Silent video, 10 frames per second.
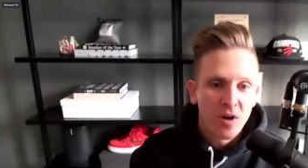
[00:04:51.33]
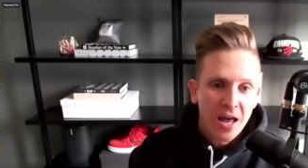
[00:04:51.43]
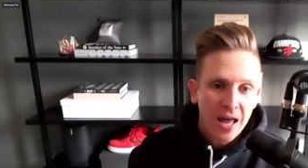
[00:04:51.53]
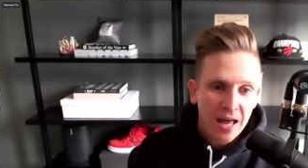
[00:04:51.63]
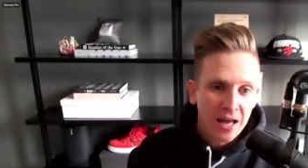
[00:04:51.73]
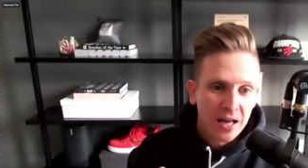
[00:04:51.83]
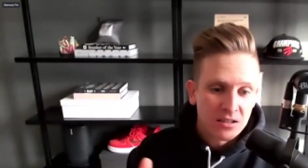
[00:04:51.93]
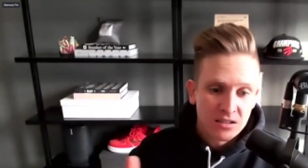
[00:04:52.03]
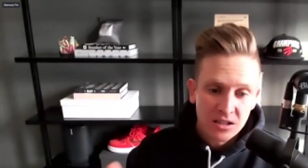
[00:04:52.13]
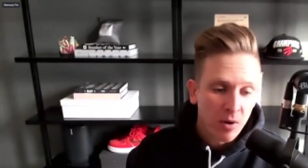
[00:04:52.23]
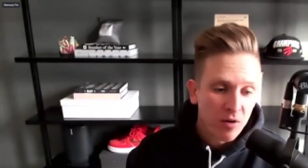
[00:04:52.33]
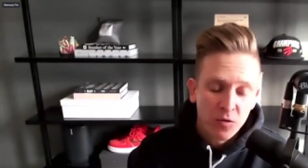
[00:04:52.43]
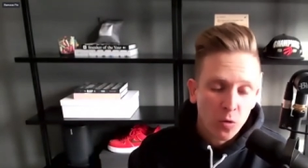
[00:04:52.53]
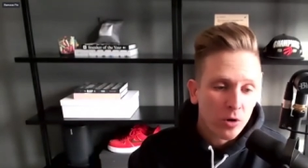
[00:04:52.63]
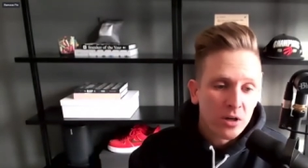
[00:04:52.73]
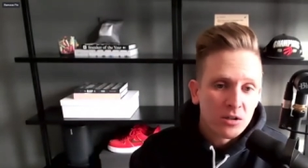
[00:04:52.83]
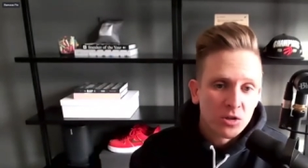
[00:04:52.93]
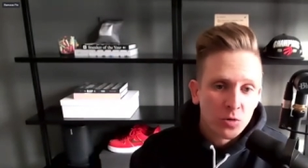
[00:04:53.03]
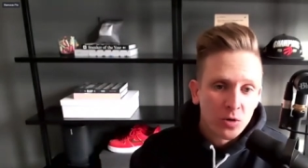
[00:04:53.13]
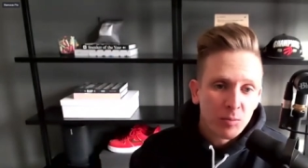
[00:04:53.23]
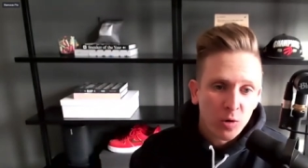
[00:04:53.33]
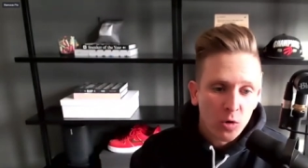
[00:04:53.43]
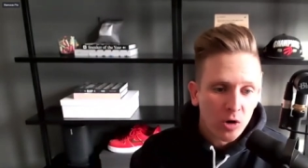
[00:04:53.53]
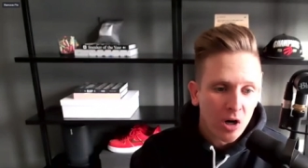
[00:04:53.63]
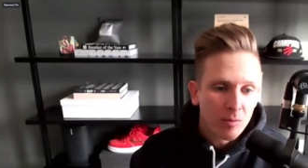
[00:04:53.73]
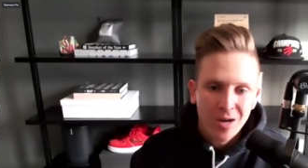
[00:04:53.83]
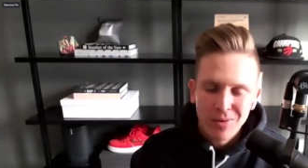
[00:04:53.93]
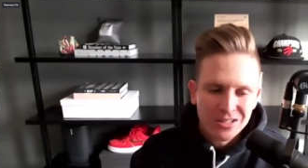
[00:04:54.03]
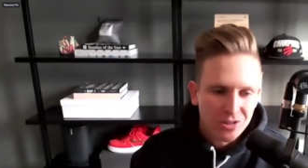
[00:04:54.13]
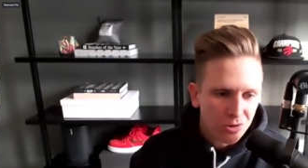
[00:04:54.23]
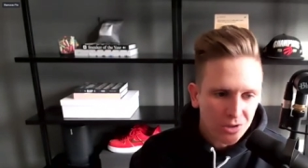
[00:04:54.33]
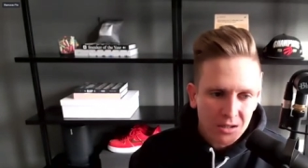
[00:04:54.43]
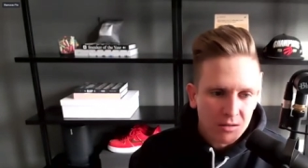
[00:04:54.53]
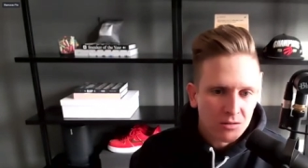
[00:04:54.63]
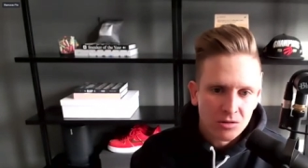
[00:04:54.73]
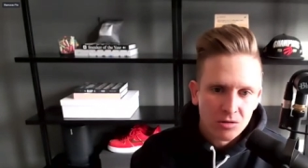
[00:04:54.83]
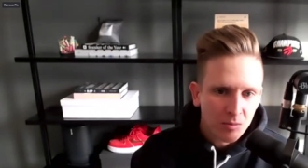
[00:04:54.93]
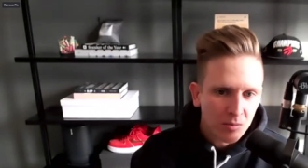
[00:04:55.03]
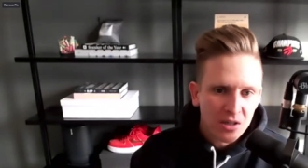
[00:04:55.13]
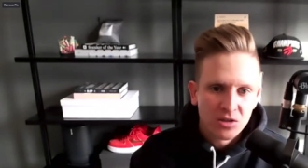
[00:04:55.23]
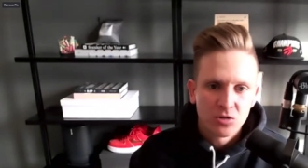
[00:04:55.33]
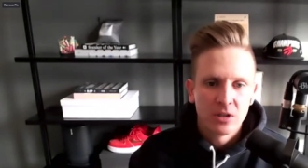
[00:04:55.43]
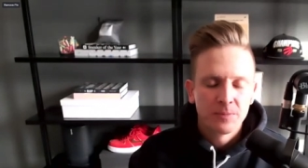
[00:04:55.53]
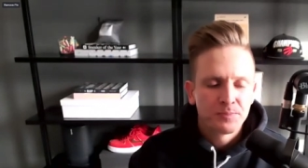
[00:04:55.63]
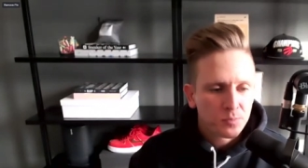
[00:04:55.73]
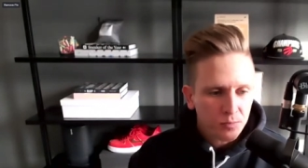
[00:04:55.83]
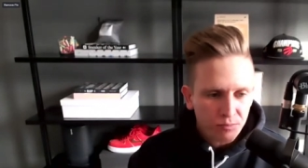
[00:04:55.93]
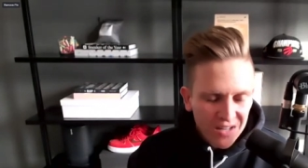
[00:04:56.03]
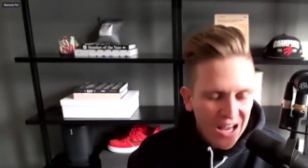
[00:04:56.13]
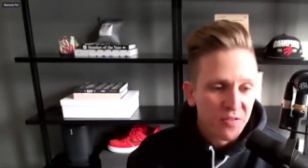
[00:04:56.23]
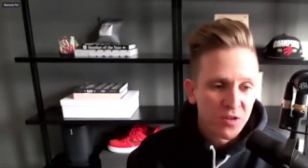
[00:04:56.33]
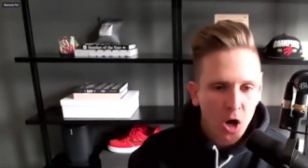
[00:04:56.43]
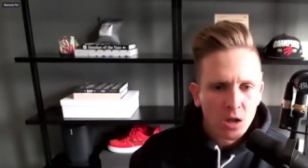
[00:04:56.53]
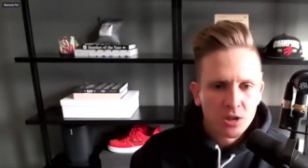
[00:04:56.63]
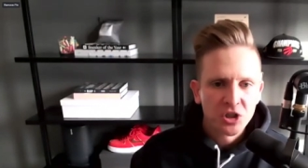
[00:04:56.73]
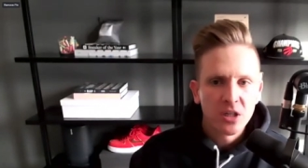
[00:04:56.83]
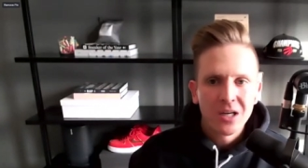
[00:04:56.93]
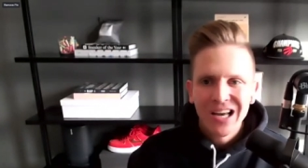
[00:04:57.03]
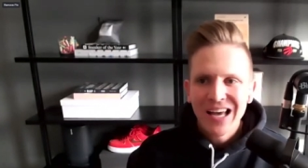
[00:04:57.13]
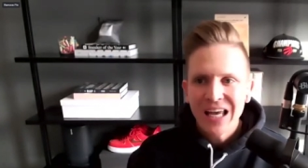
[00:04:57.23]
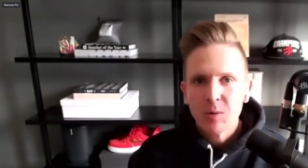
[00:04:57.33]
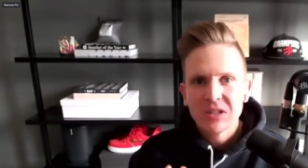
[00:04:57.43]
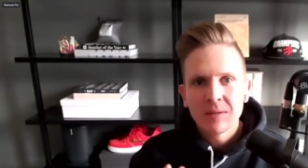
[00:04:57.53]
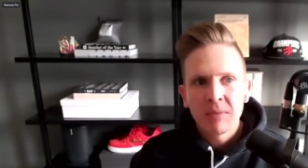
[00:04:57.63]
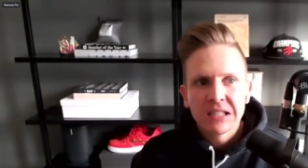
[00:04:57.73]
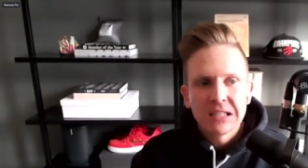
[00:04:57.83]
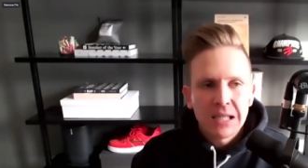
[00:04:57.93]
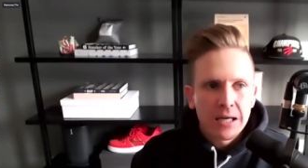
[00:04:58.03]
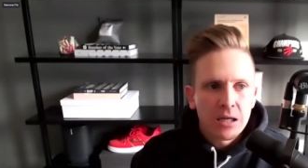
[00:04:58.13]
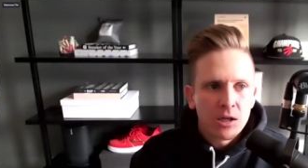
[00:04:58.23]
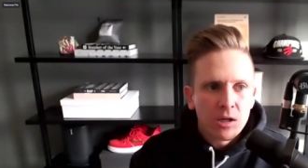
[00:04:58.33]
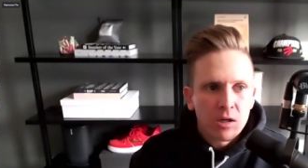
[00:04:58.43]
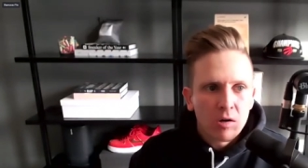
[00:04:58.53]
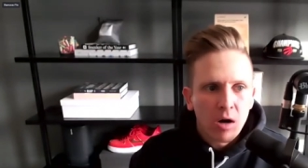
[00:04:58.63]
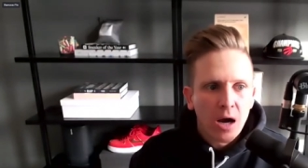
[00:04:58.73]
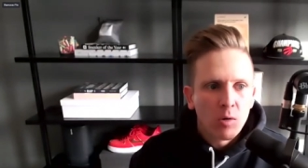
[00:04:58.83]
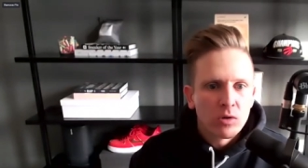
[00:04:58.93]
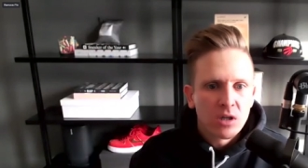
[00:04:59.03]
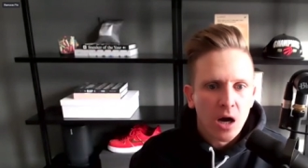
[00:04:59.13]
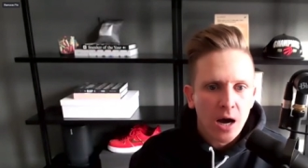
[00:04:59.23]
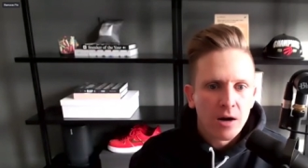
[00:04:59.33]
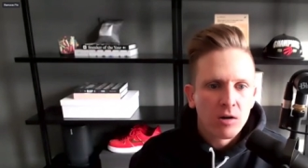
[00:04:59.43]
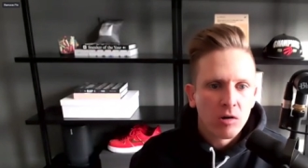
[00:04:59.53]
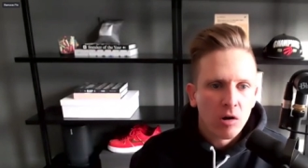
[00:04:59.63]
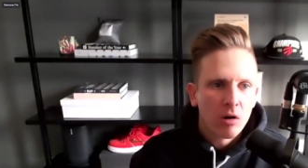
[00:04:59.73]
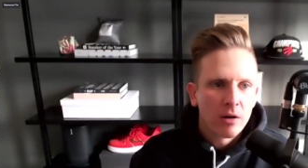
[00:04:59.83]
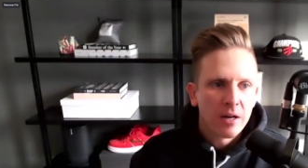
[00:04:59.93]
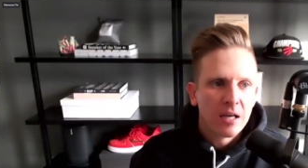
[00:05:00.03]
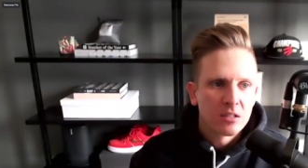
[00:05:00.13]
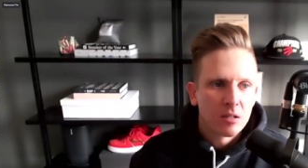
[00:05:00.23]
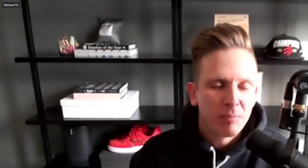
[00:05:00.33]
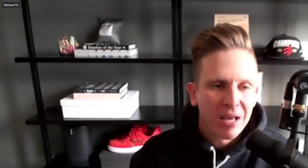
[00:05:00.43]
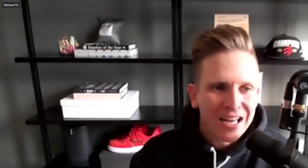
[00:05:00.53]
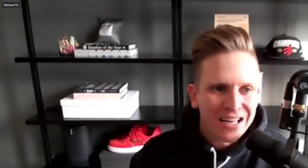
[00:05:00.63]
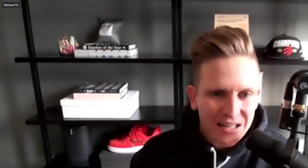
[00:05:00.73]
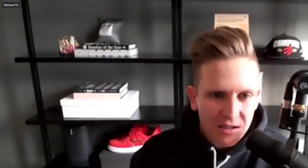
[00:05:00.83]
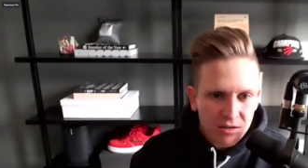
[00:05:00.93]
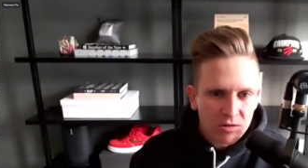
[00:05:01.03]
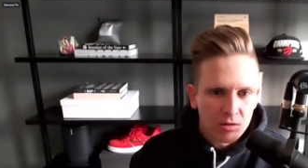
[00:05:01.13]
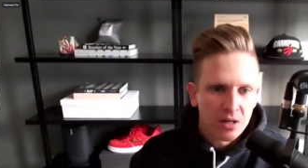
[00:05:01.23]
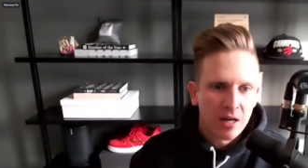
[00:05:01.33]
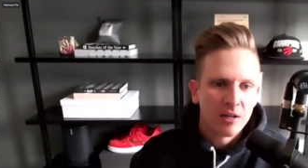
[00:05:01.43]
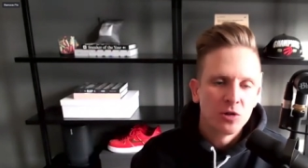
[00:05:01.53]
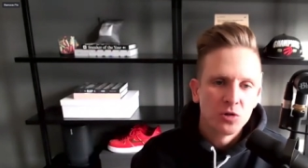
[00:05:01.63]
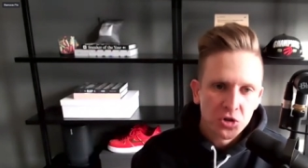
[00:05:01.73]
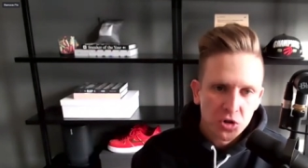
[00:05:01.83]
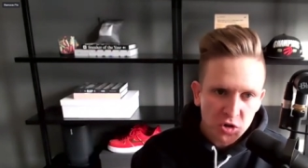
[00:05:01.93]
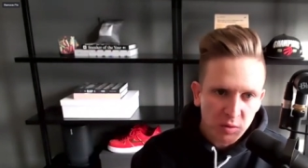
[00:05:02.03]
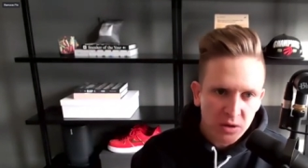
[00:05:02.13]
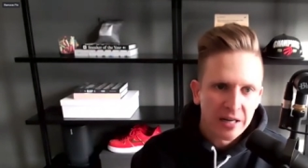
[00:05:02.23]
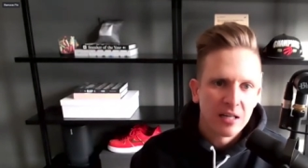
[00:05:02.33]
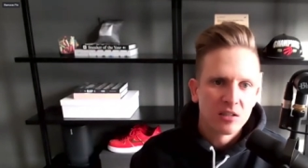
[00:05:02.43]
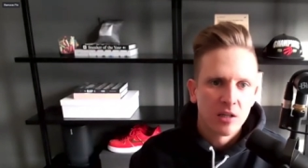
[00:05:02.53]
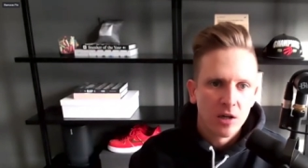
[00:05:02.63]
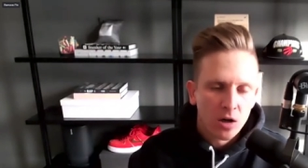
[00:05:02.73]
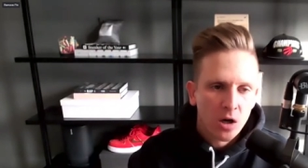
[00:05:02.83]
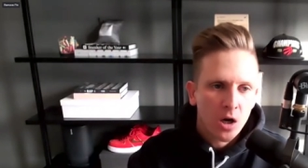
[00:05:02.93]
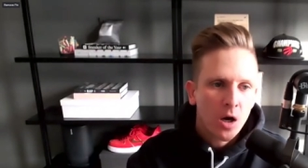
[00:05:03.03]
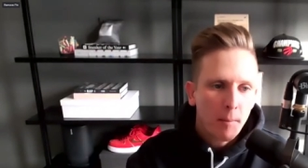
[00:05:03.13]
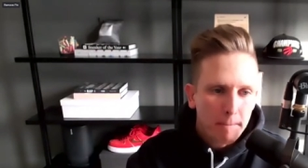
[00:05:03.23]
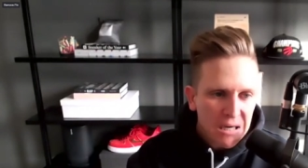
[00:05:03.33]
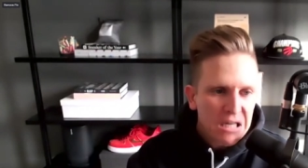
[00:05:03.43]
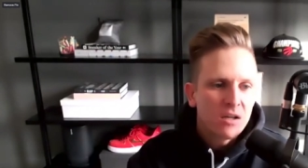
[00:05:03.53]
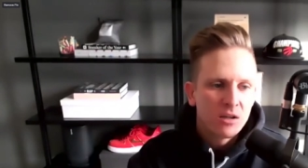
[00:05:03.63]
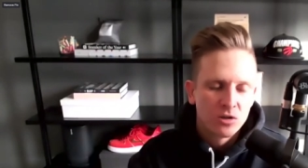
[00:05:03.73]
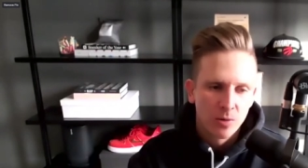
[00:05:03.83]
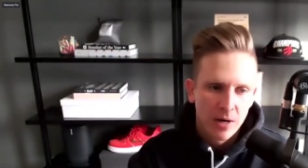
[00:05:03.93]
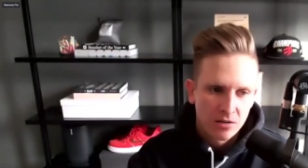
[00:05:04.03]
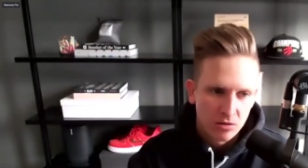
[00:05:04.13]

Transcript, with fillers: and did my four-year degree program got my degree in student ministry and theology. It was in my second year, I was hired on as a paid intern at a new church plant as their media director.